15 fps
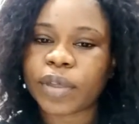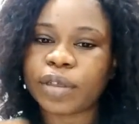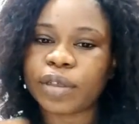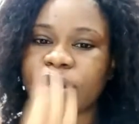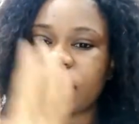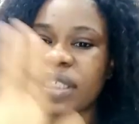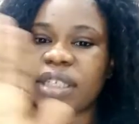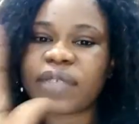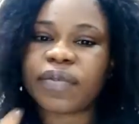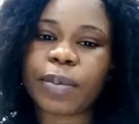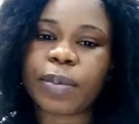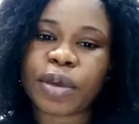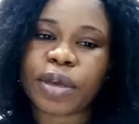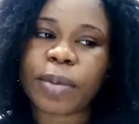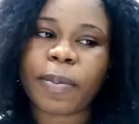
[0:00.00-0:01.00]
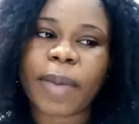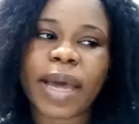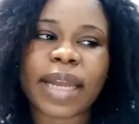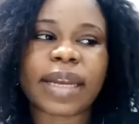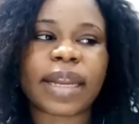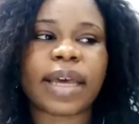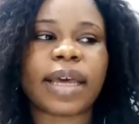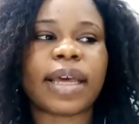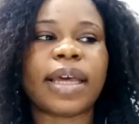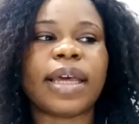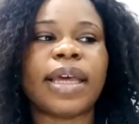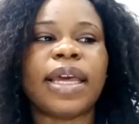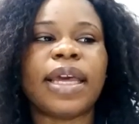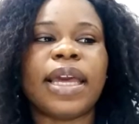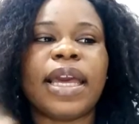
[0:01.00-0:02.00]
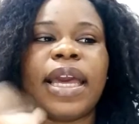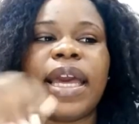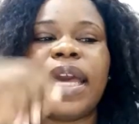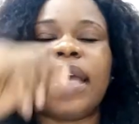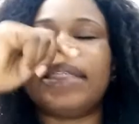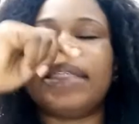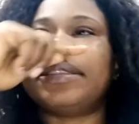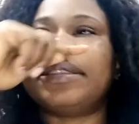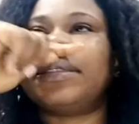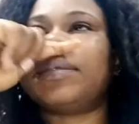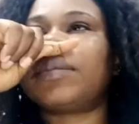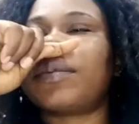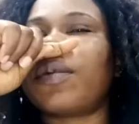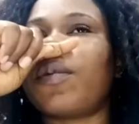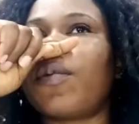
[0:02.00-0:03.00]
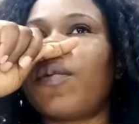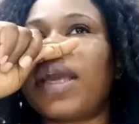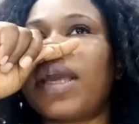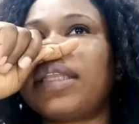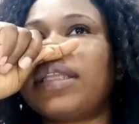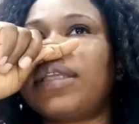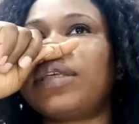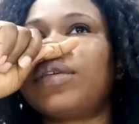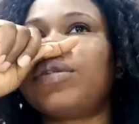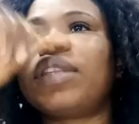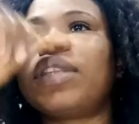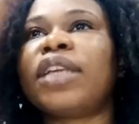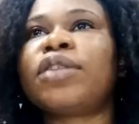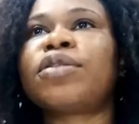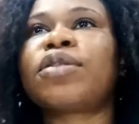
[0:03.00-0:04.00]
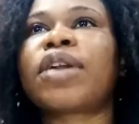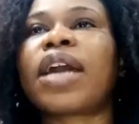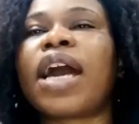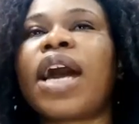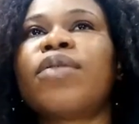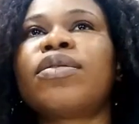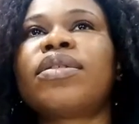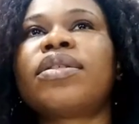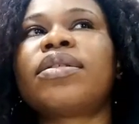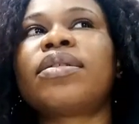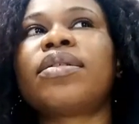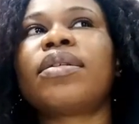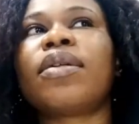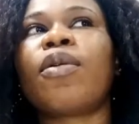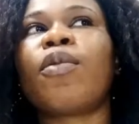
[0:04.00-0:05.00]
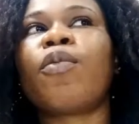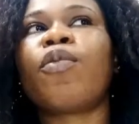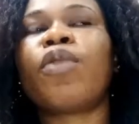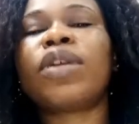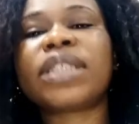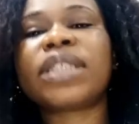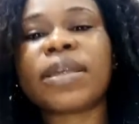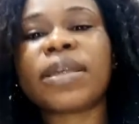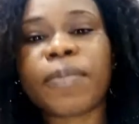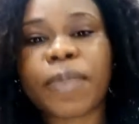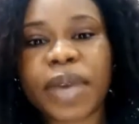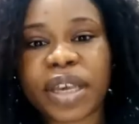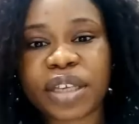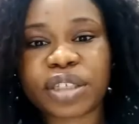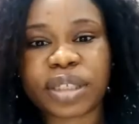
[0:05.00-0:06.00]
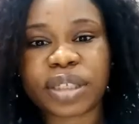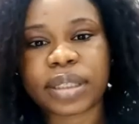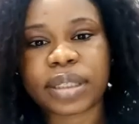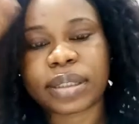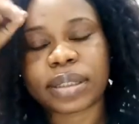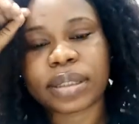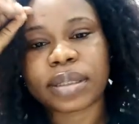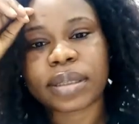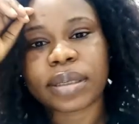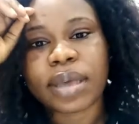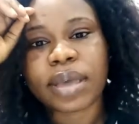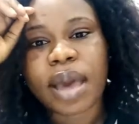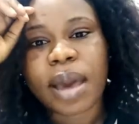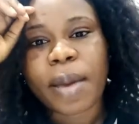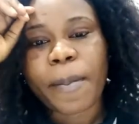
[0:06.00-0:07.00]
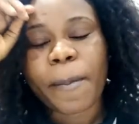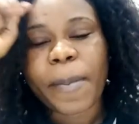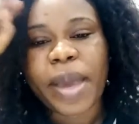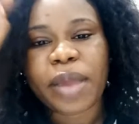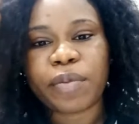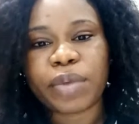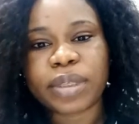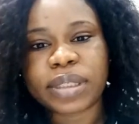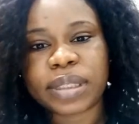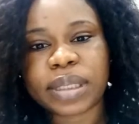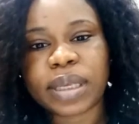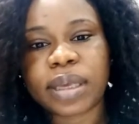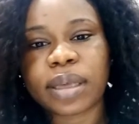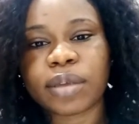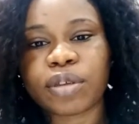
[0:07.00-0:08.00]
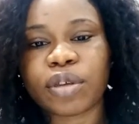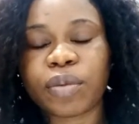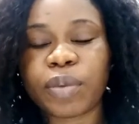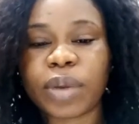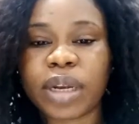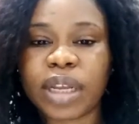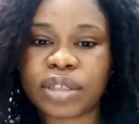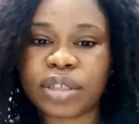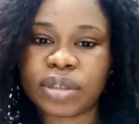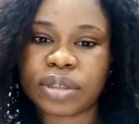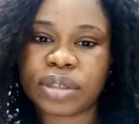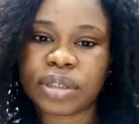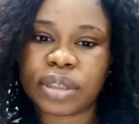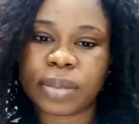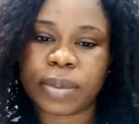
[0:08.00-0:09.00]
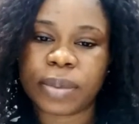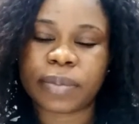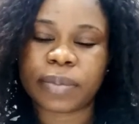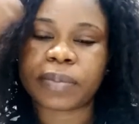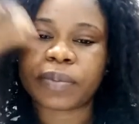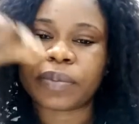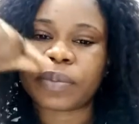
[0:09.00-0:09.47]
You don't give up on your partner. And when you tend to count what impatience might risk your relationship in,